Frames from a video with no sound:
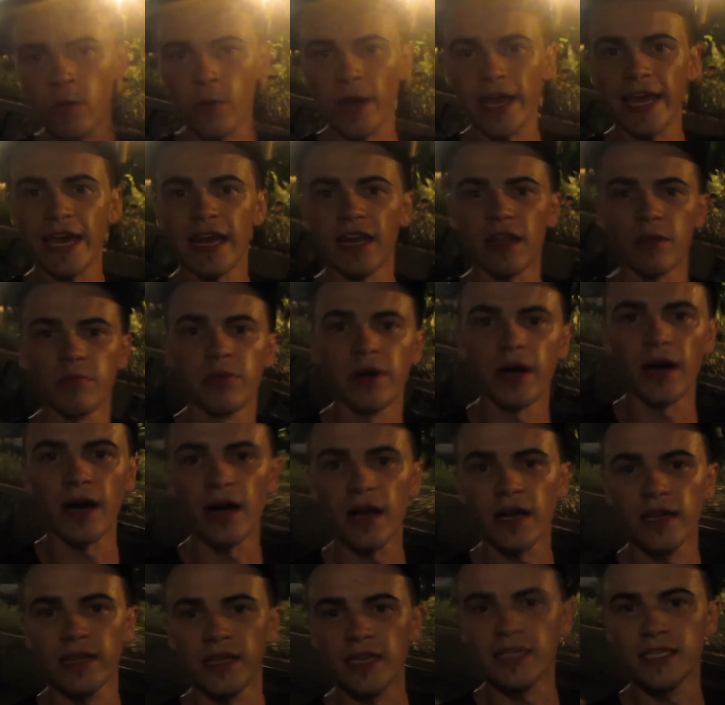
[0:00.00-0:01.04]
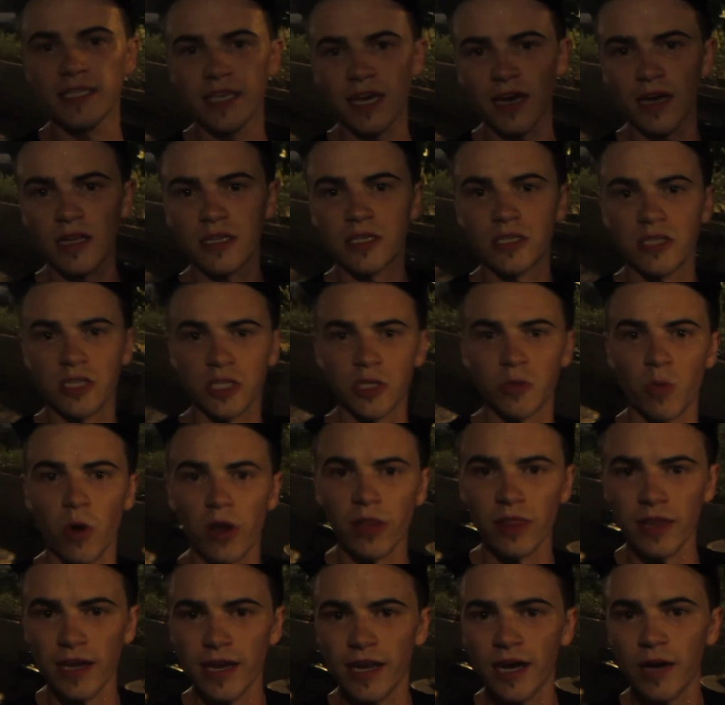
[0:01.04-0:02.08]
our way out of the park. These guards just won't
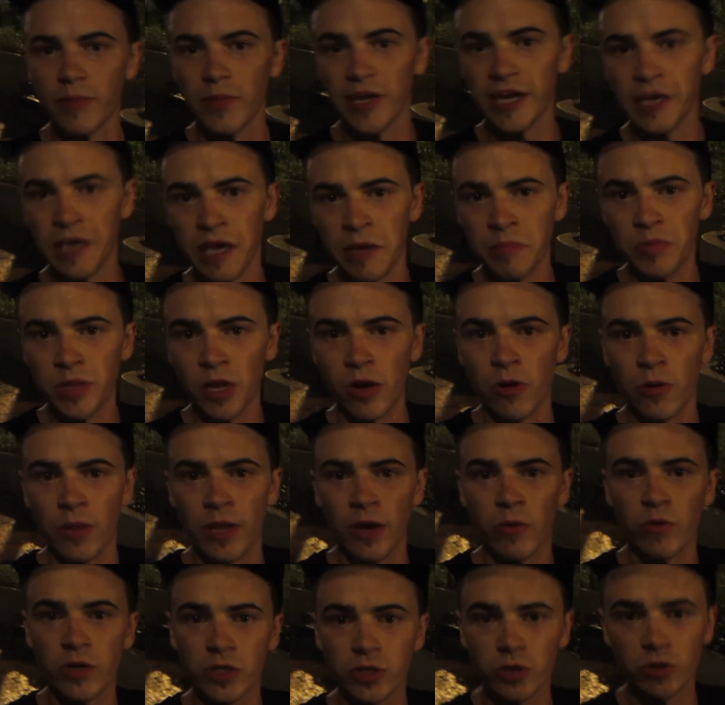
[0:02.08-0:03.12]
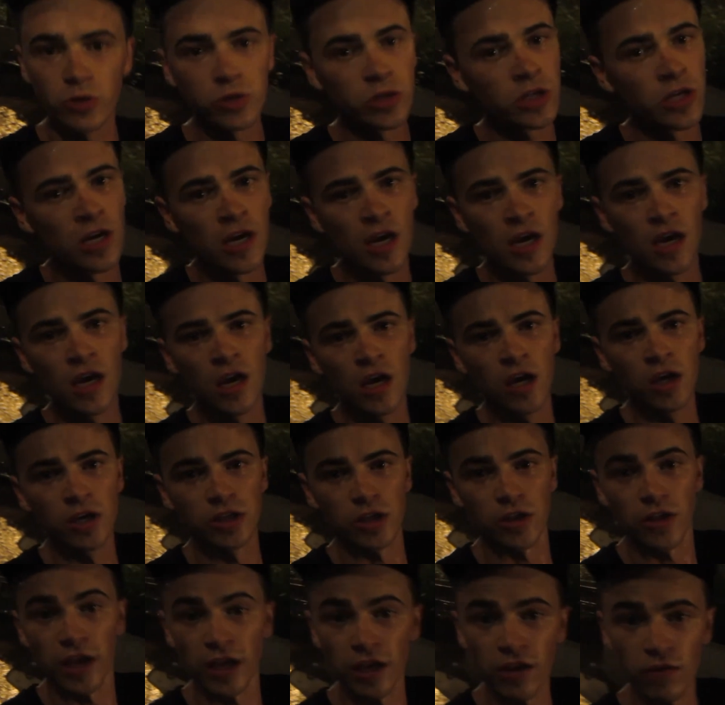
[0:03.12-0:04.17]
let up. They keep blowing their whistles. So
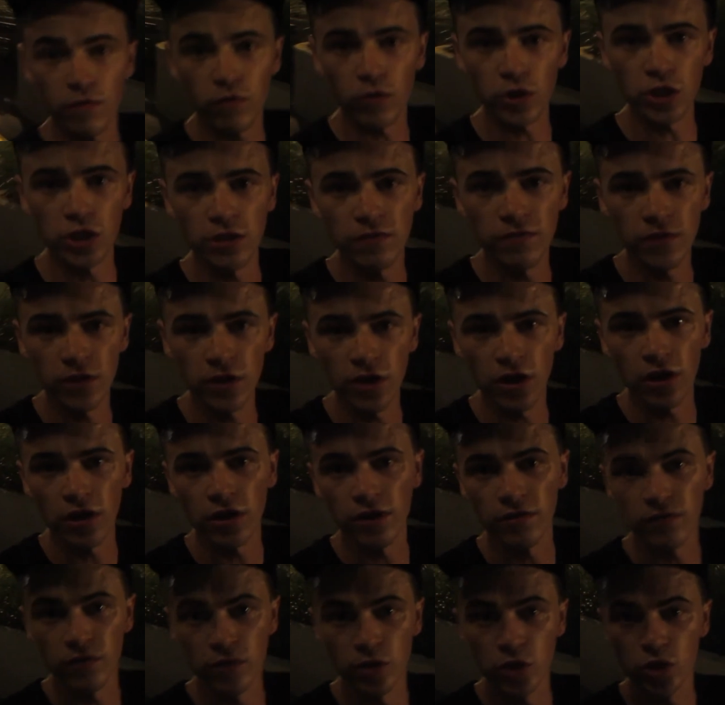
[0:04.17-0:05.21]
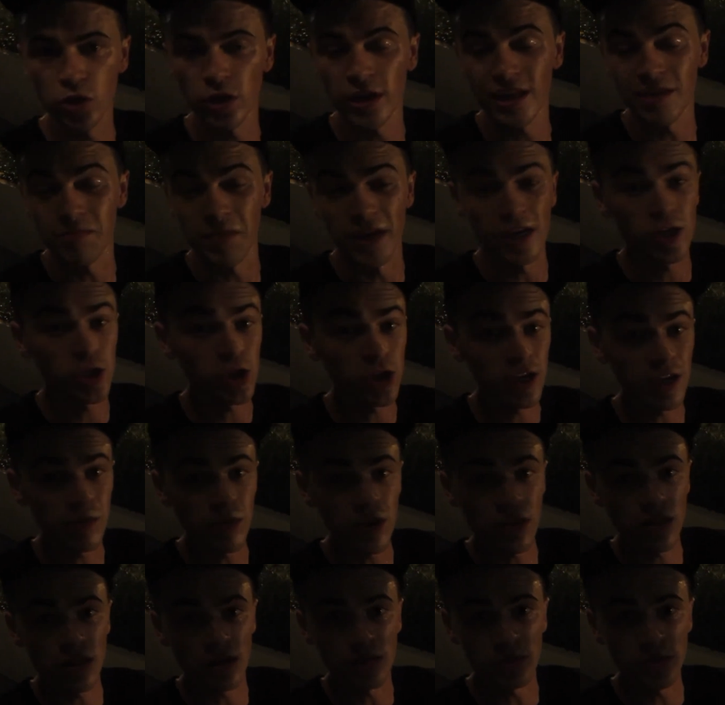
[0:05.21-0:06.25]
thank you for watching the video. If you enjoyed it, make sure you give me a
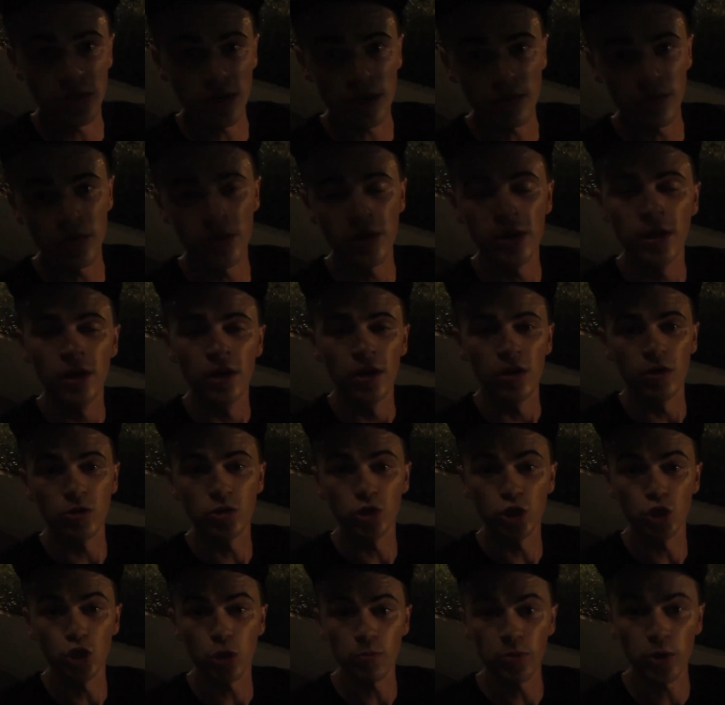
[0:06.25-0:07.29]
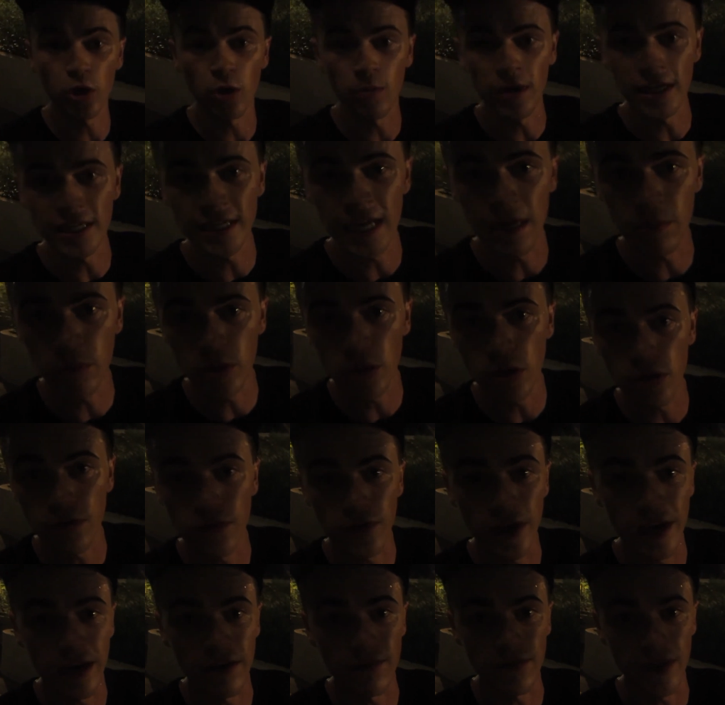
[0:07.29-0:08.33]
thumbs up. Also drop a comment down below if you
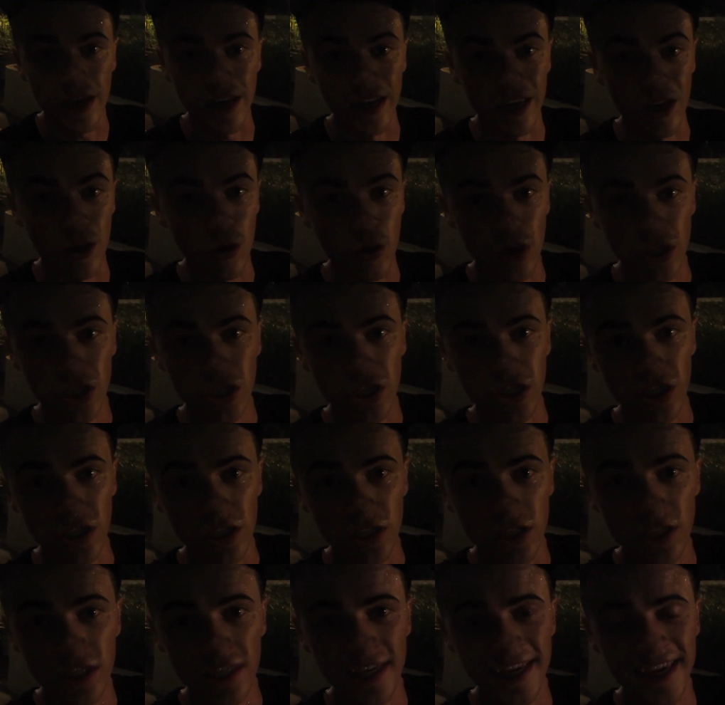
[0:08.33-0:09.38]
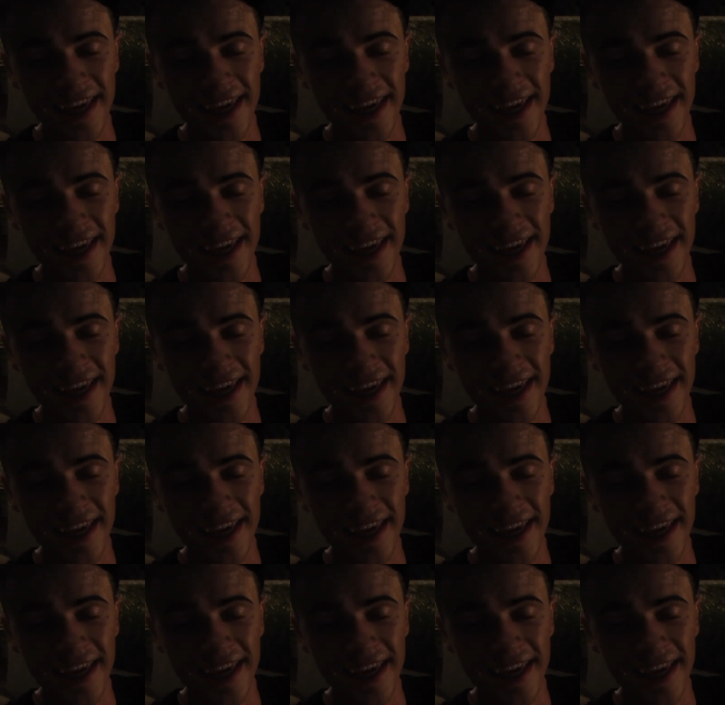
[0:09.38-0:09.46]
have any questions